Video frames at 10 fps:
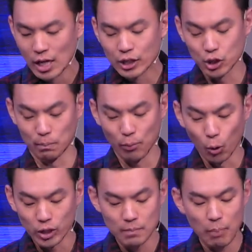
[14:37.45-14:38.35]

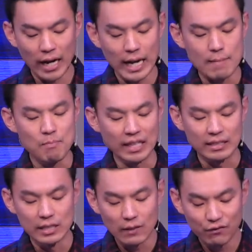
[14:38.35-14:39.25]
supported by a
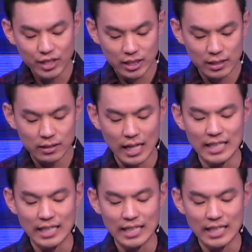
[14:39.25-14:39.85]
magnificent